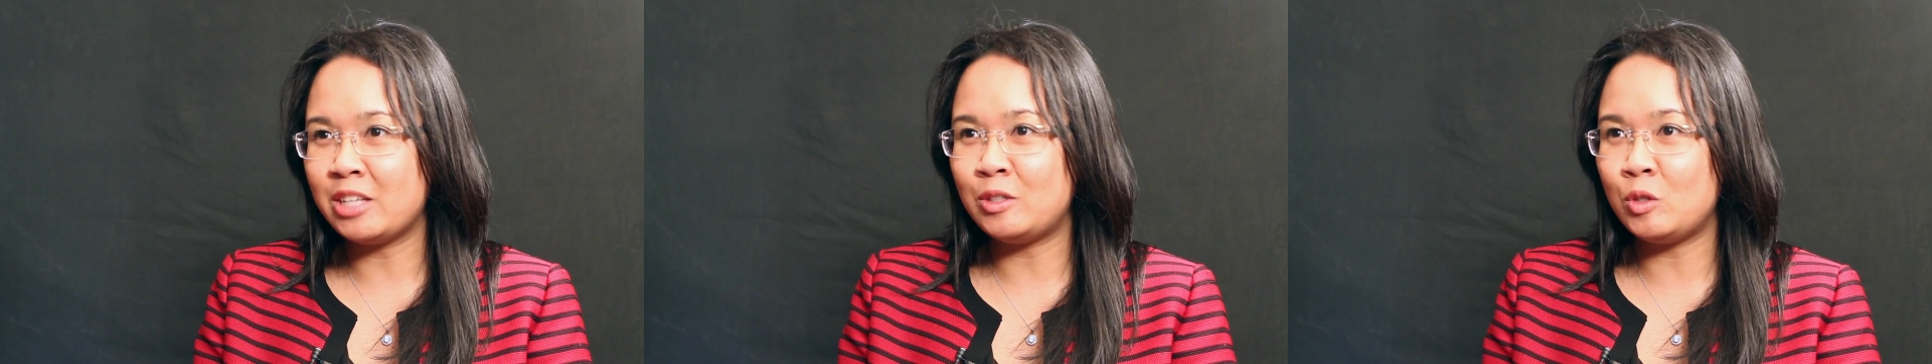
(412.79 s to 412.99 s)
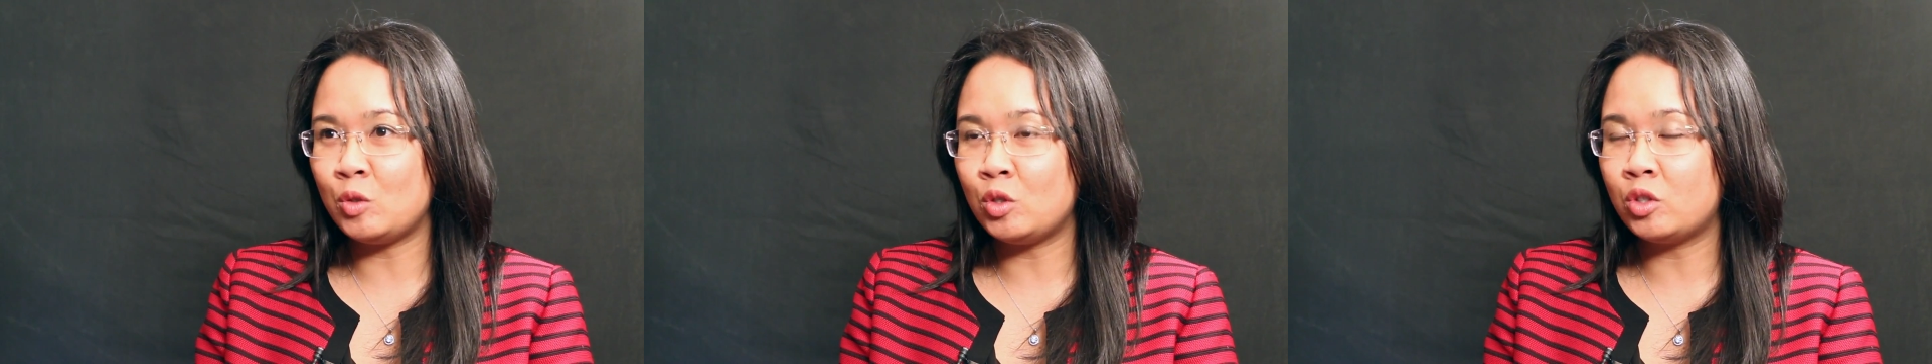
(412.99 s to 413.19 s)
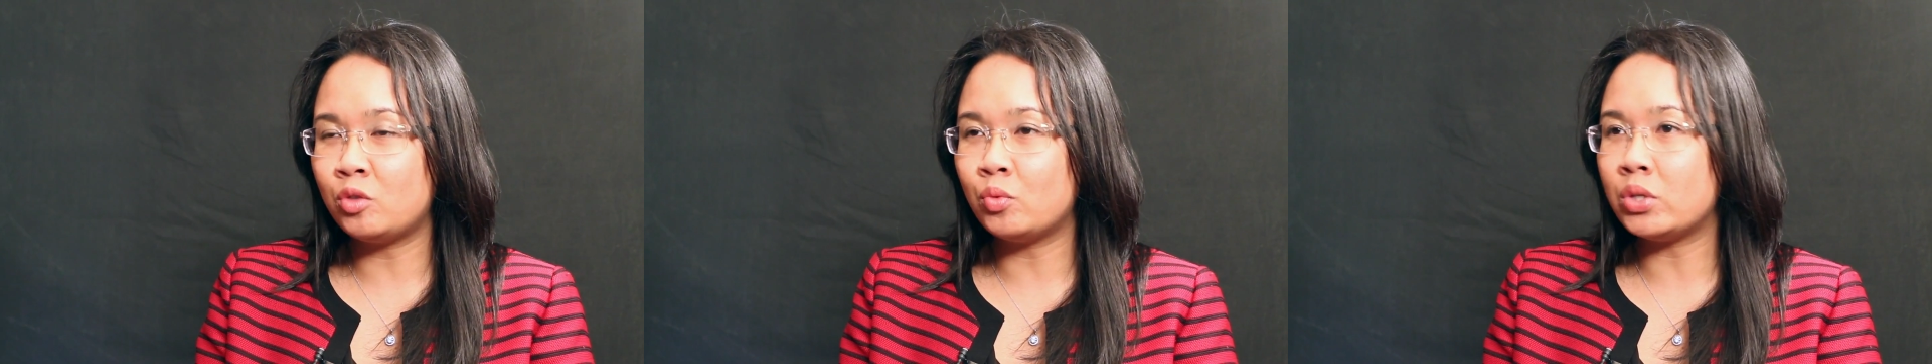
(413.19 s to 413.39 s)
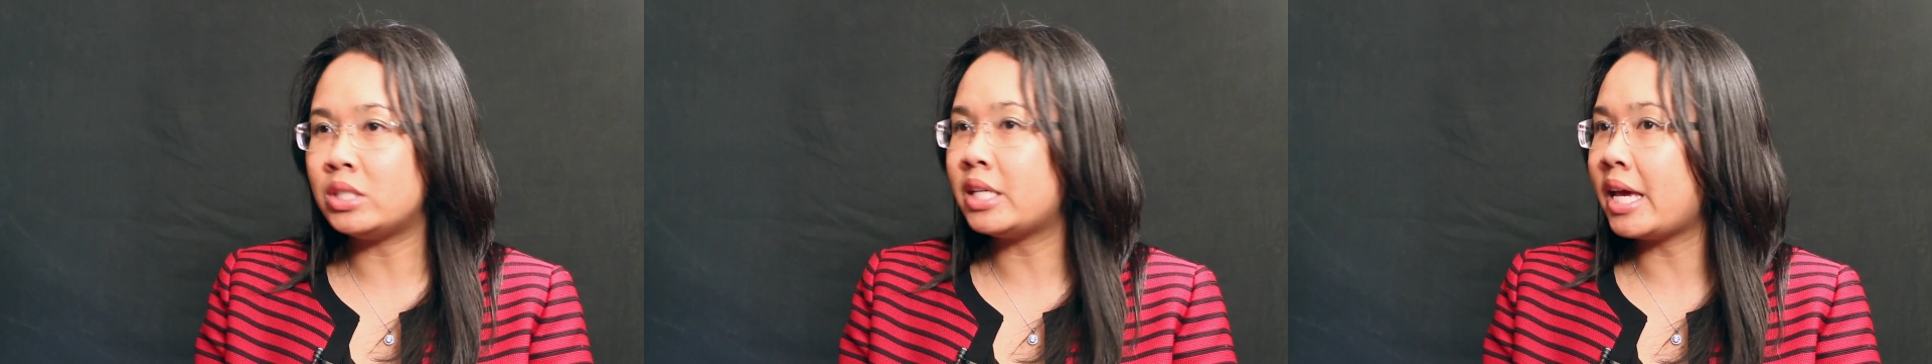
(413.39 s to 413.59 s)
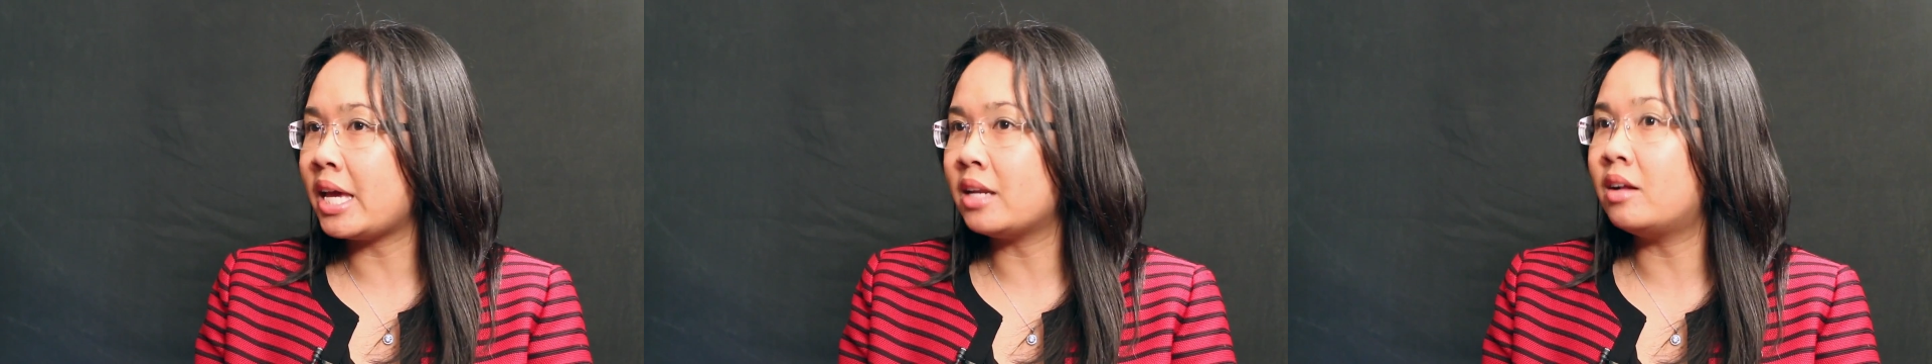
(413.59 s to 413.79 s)
I do
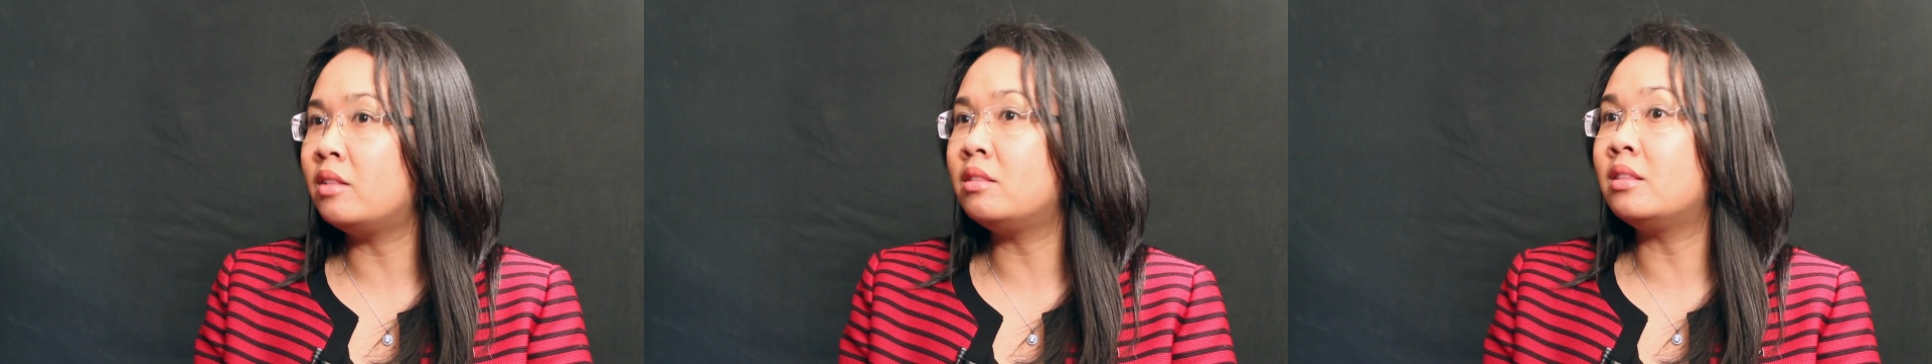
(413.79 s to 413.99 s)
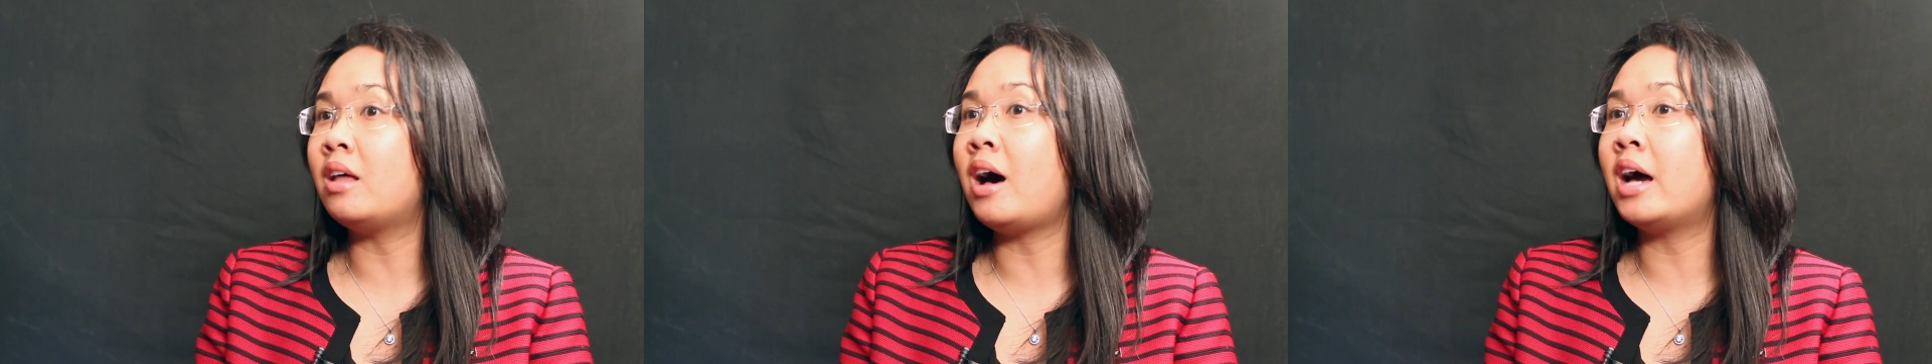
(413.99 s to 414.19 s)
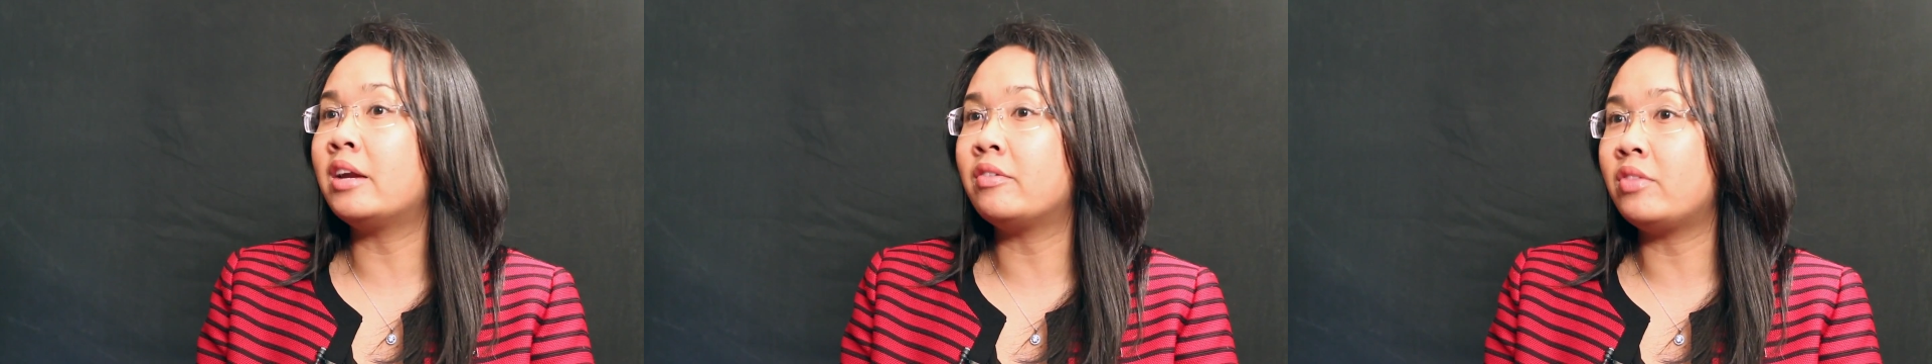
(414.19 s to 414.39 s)
retain a lot